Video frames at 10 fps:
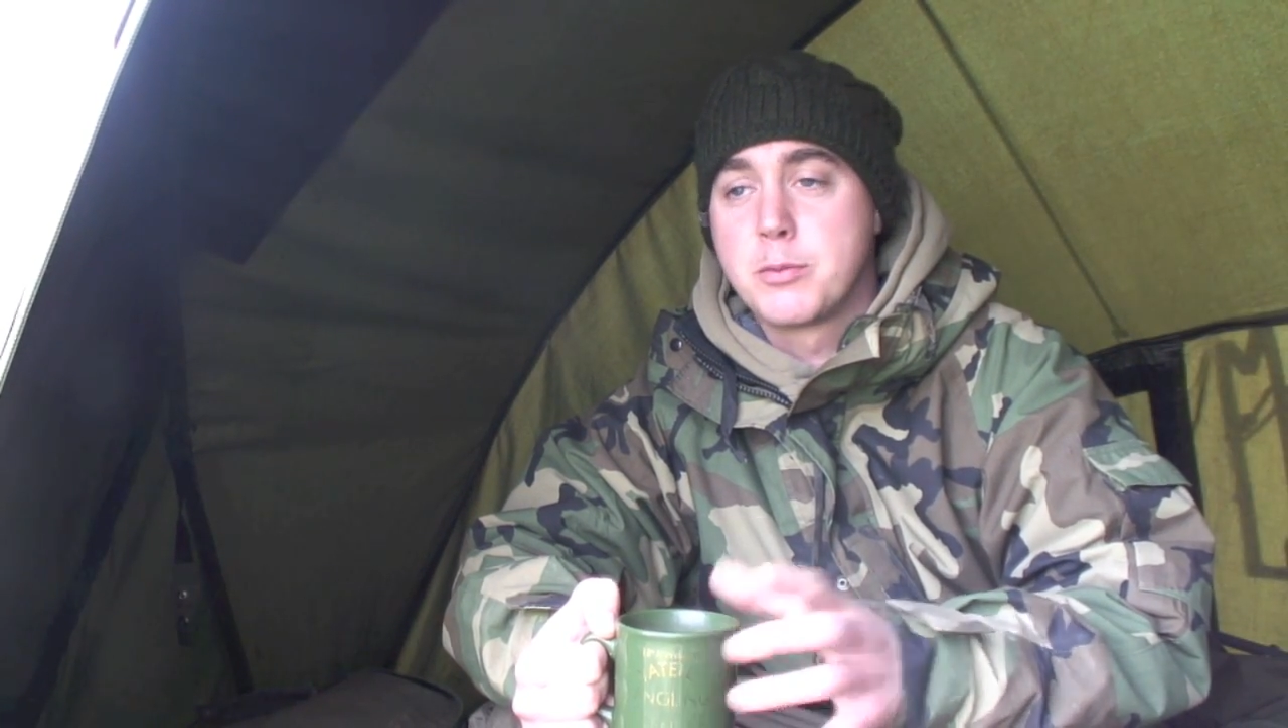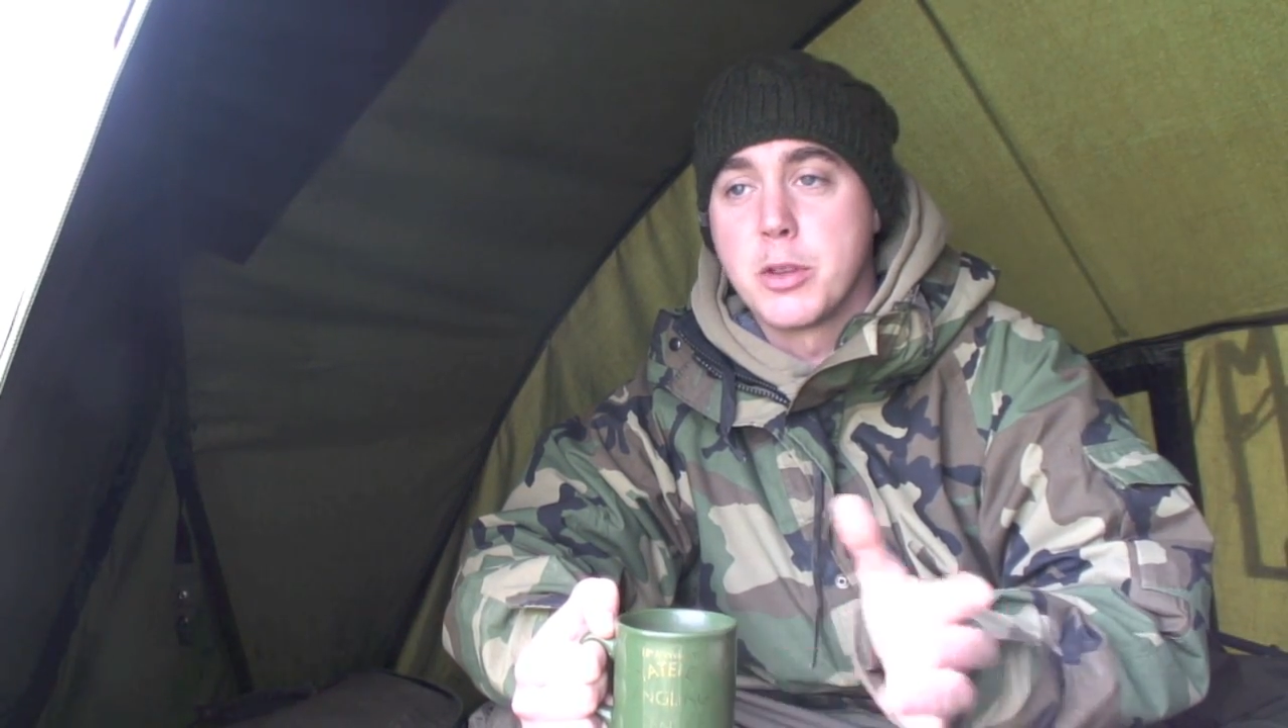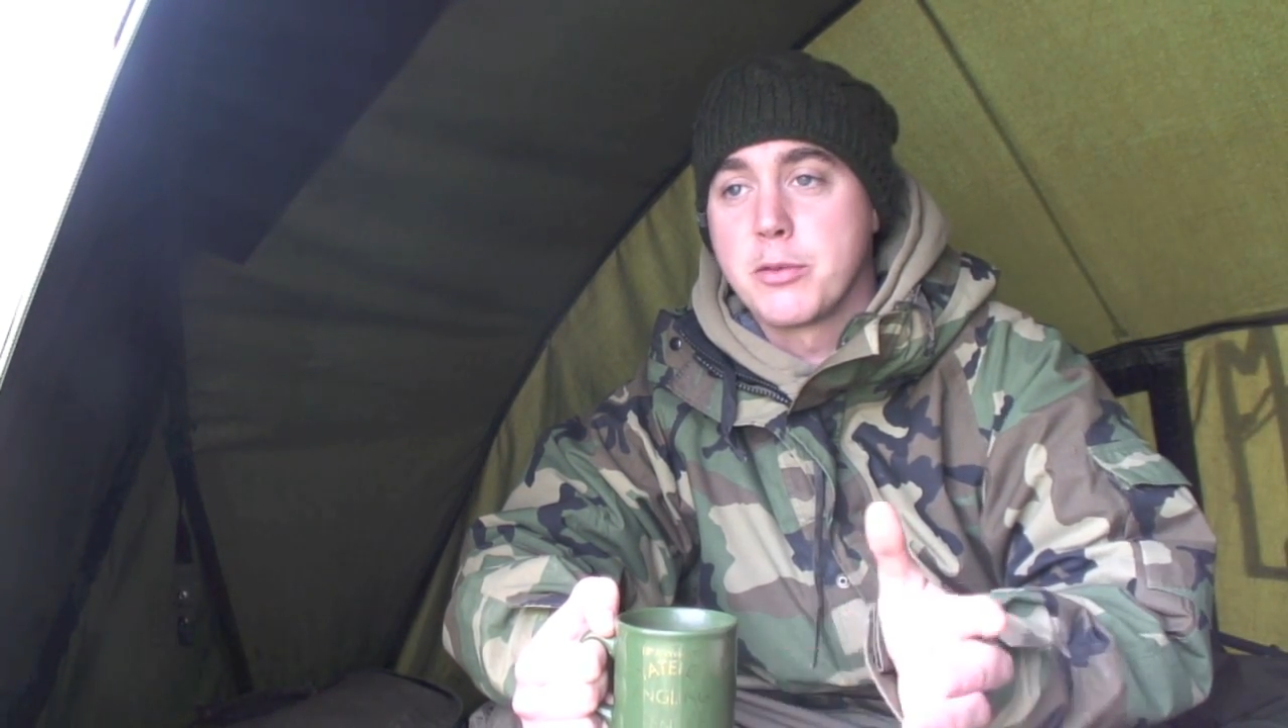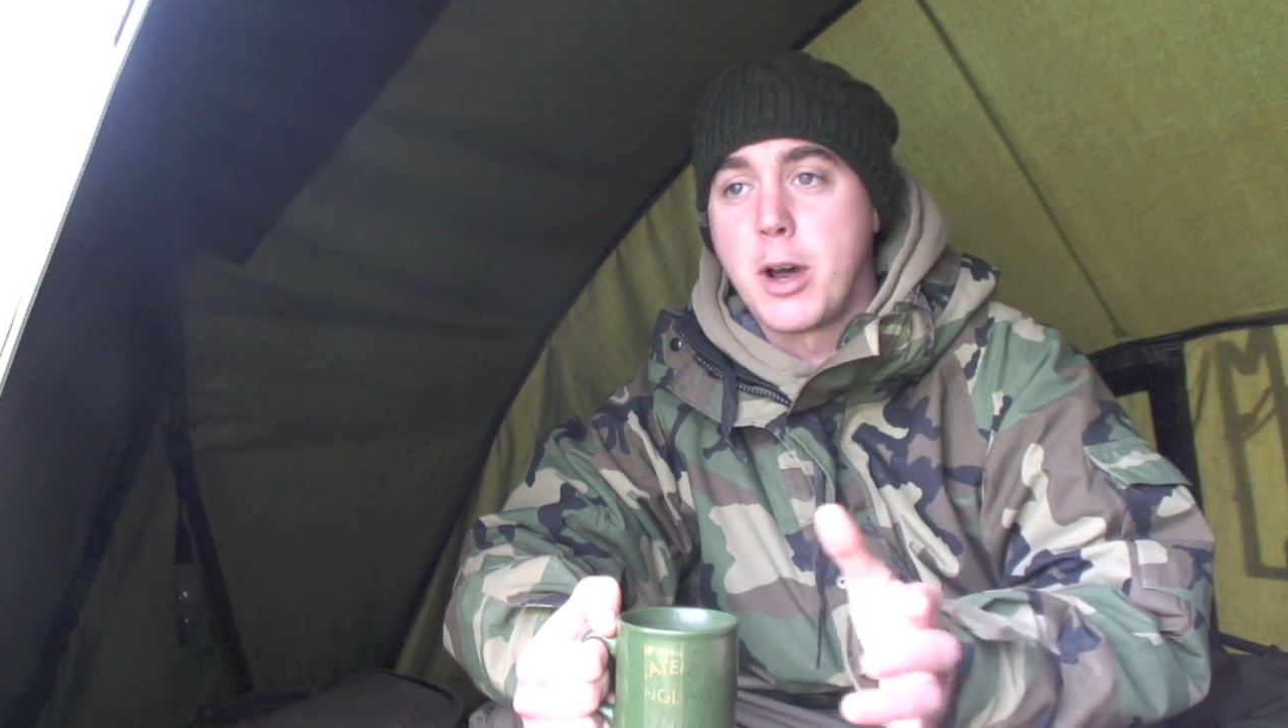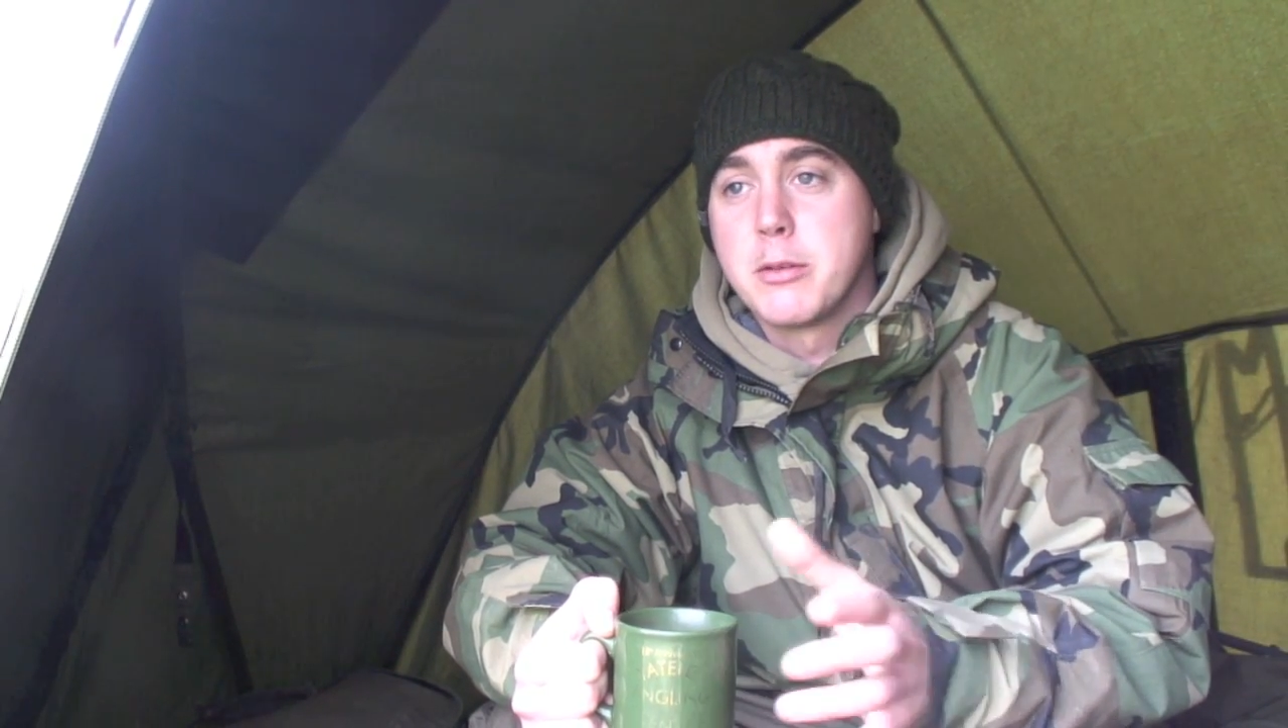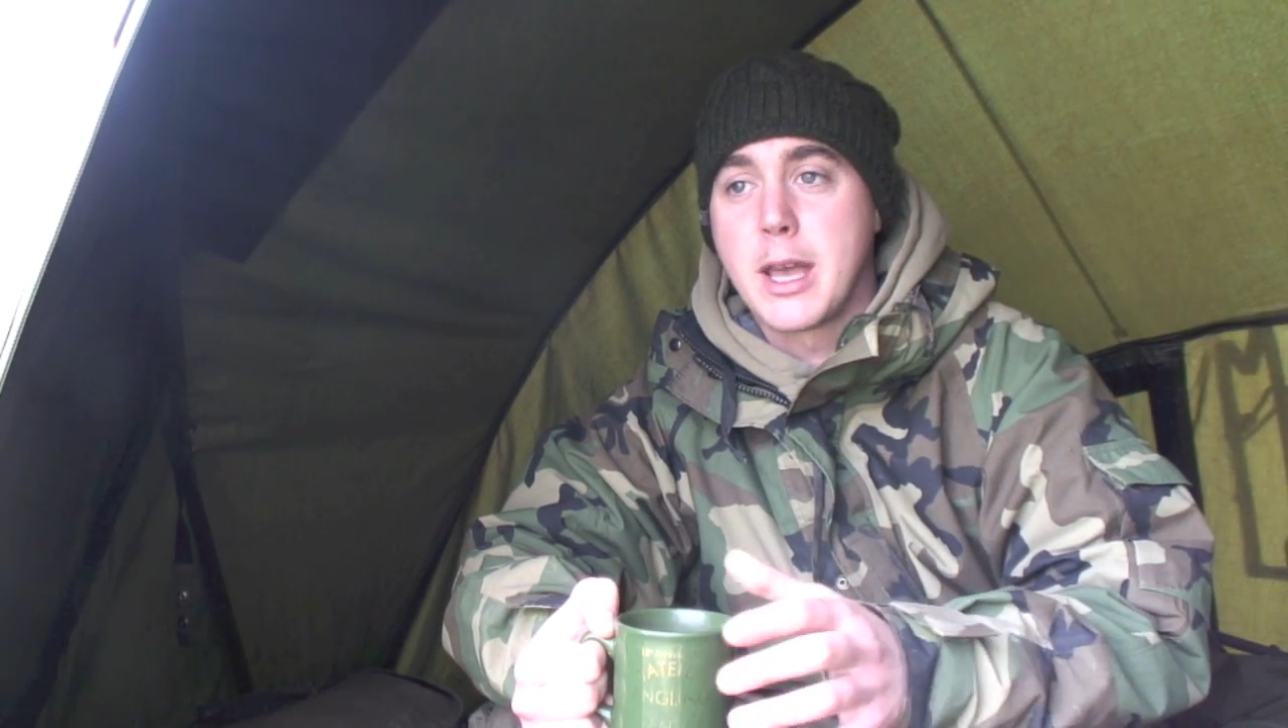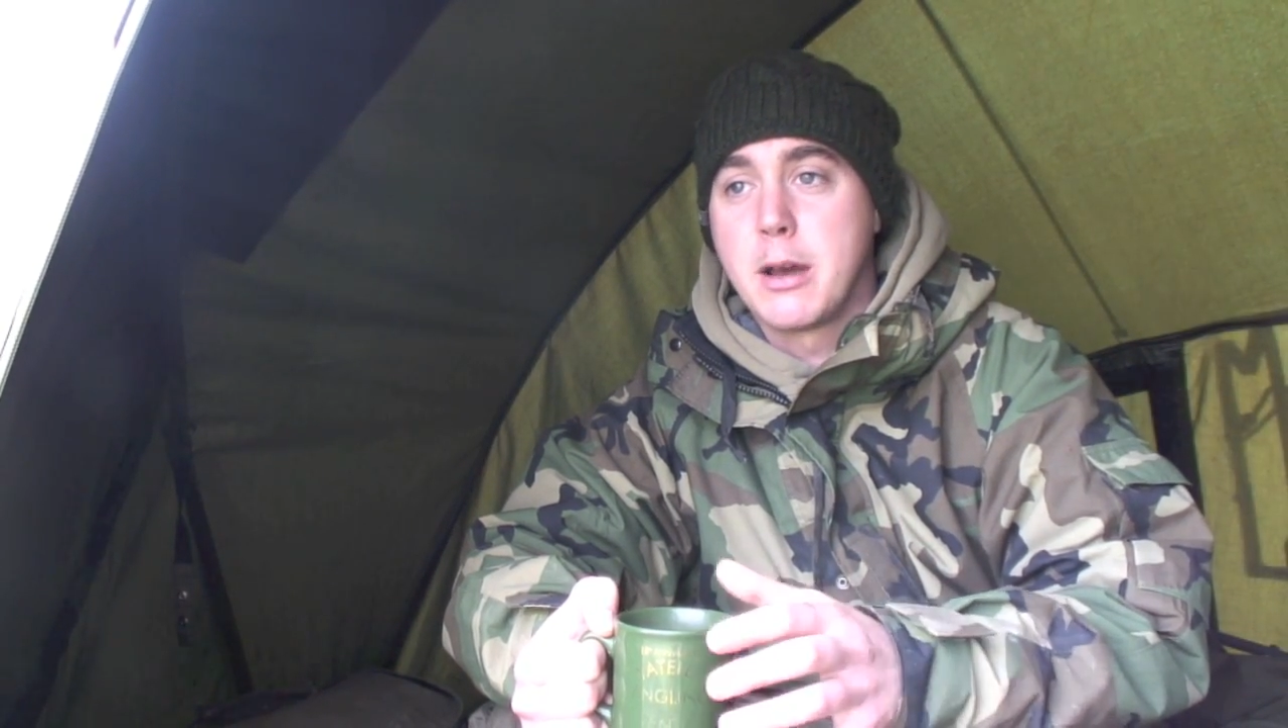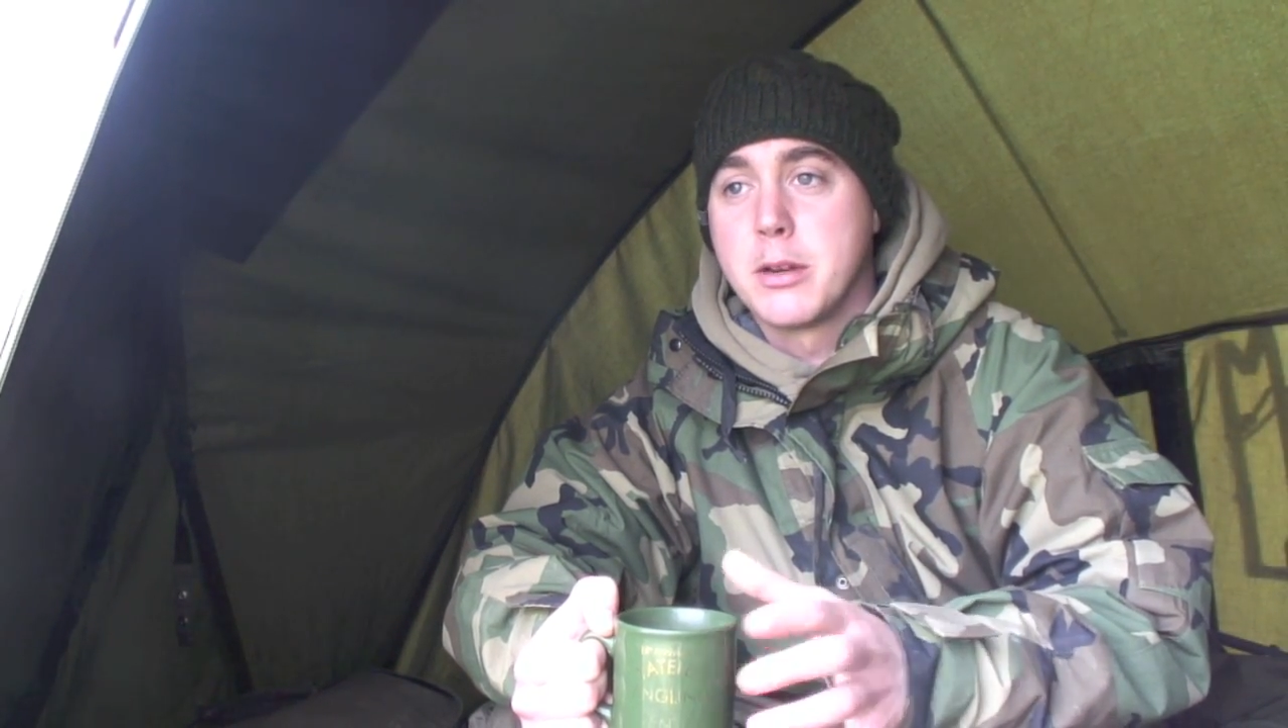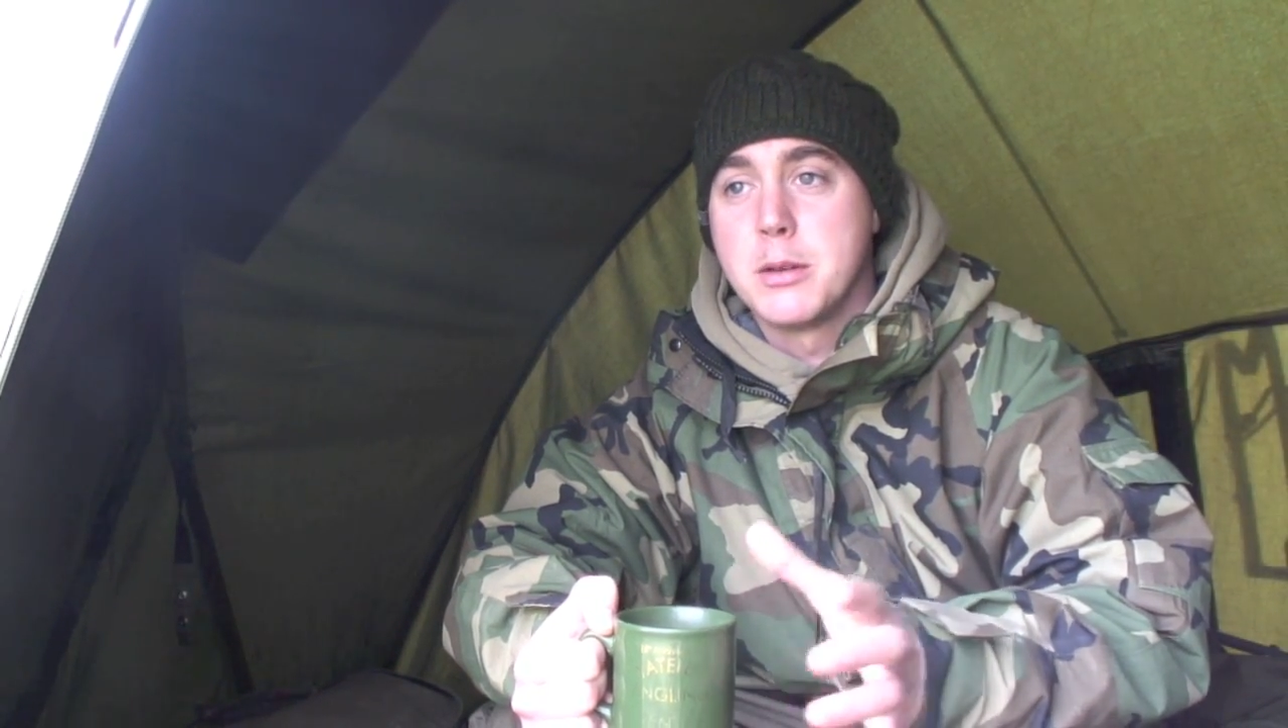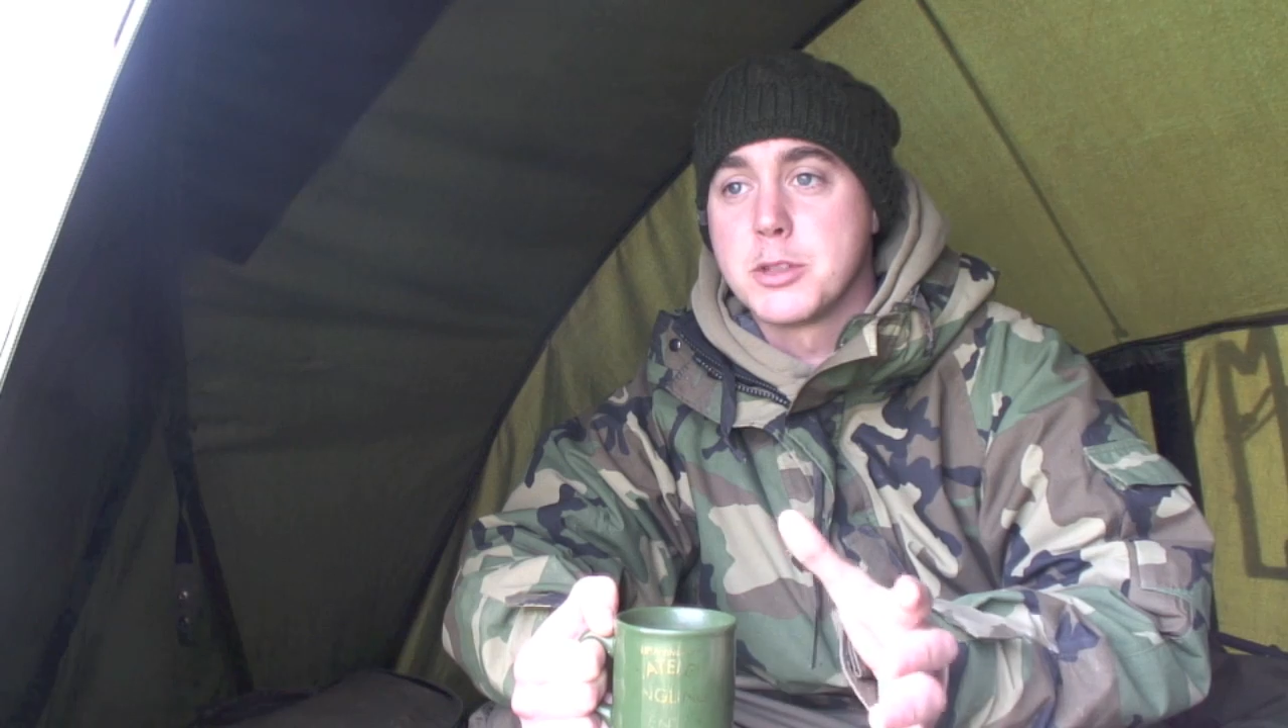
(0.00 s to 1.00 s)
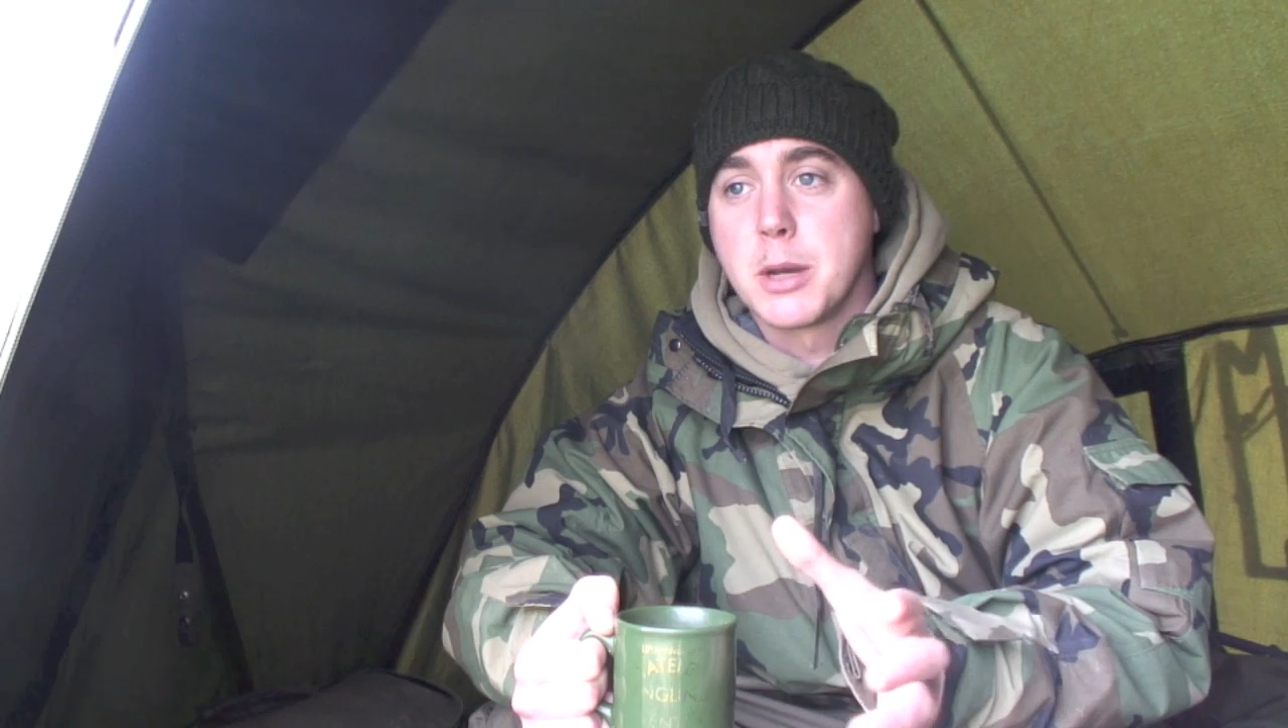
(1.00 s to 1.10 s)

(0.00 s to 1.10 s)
Put the phone down on him,